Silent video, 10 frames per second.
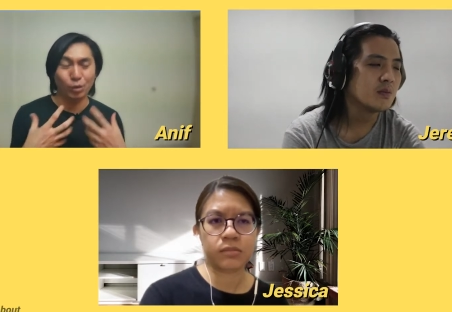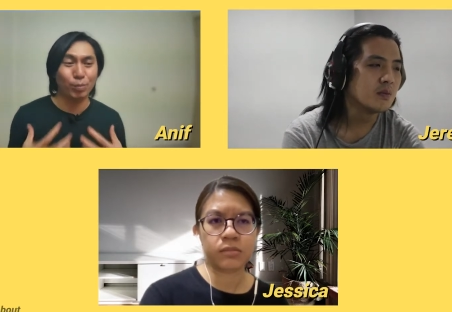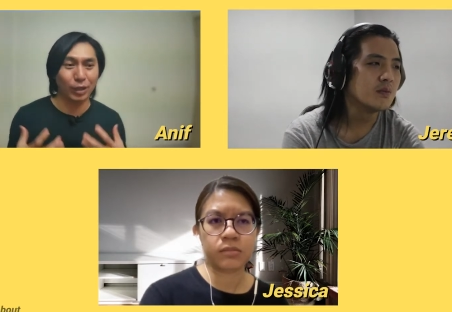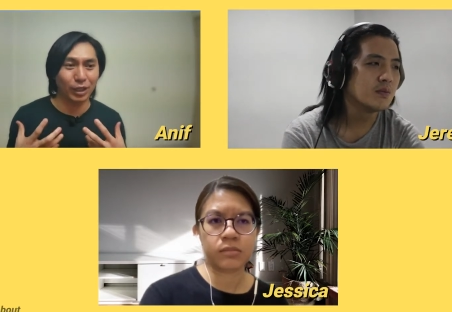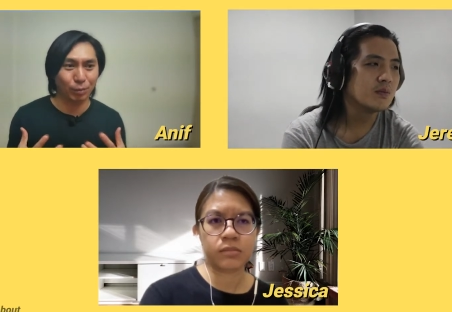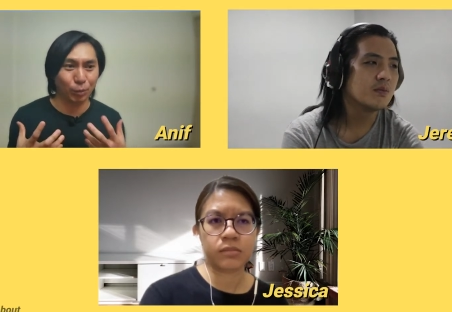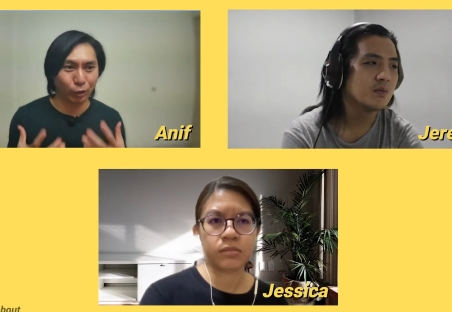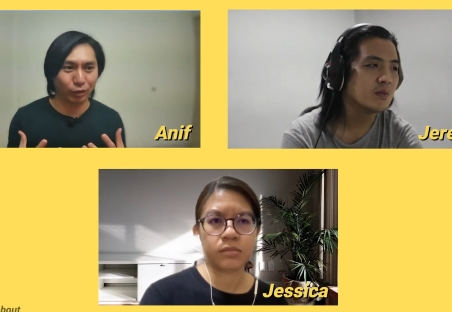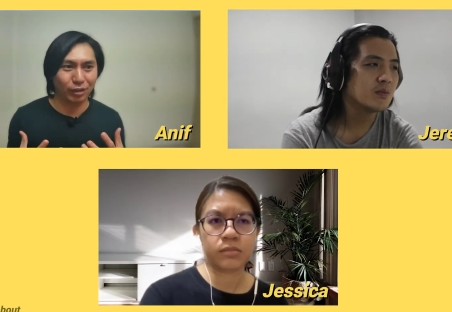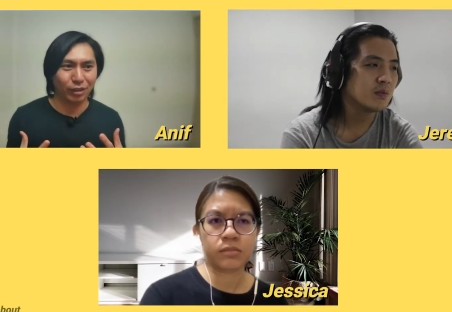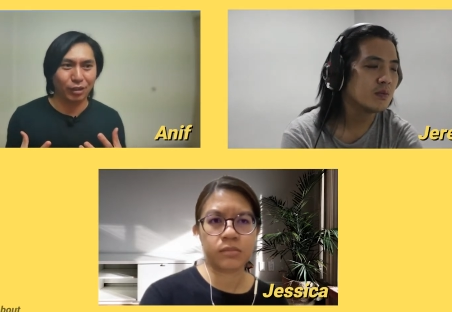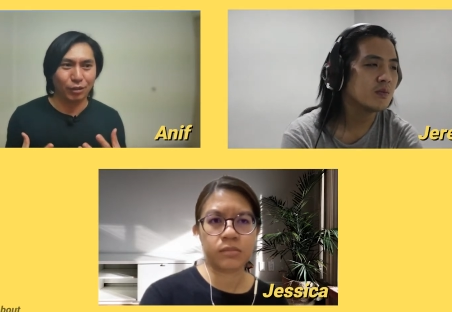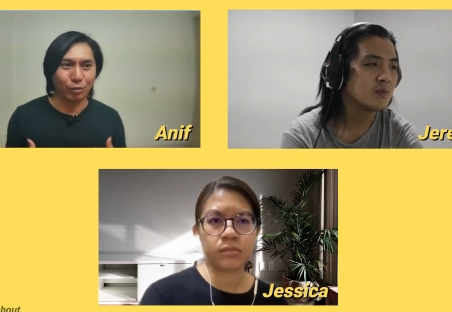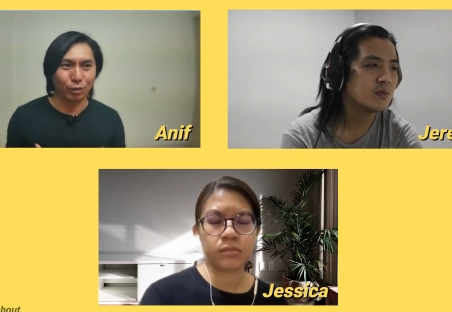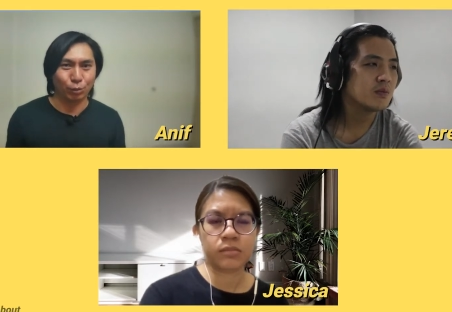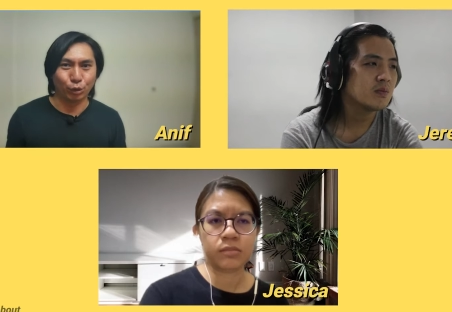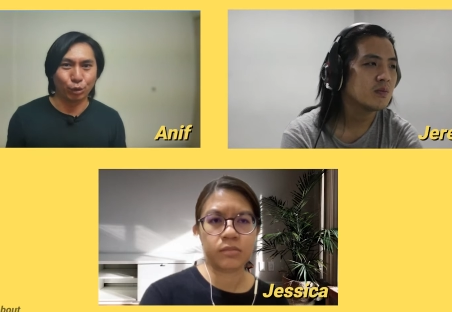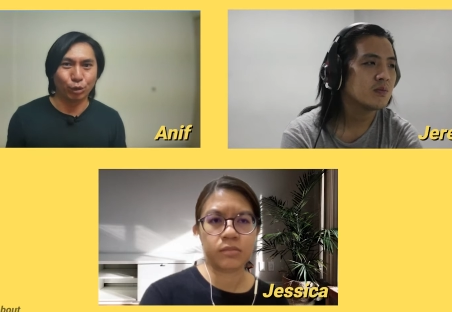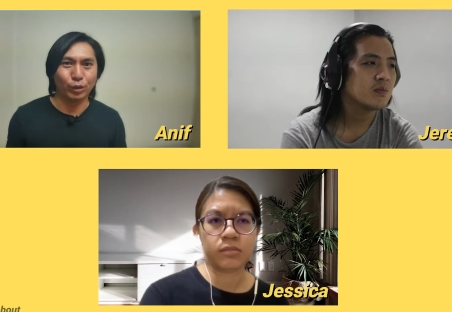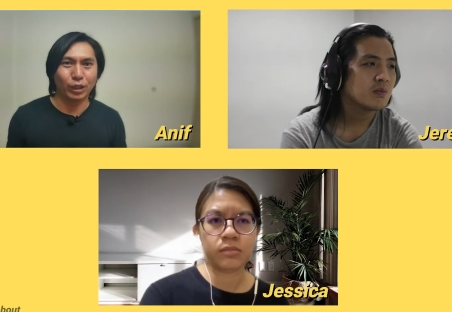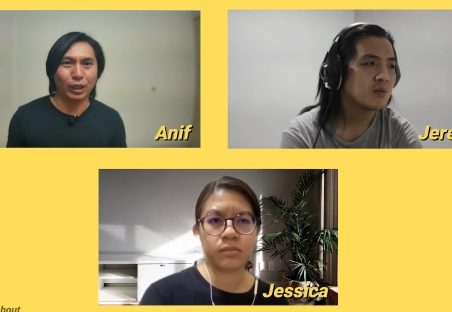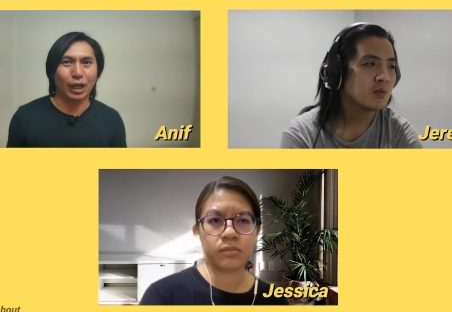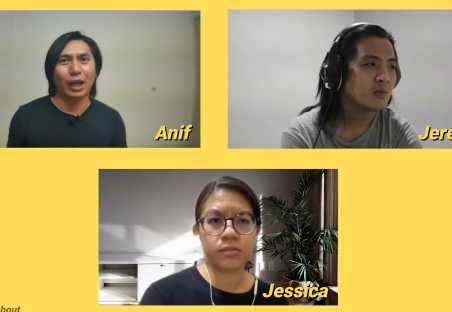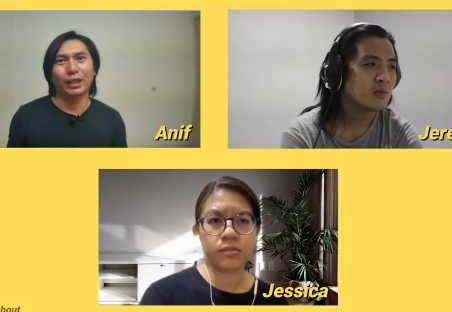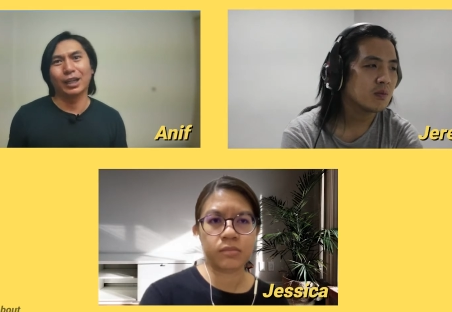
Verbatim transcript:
Speaker 1: when we play sport, when we know it, like, ah,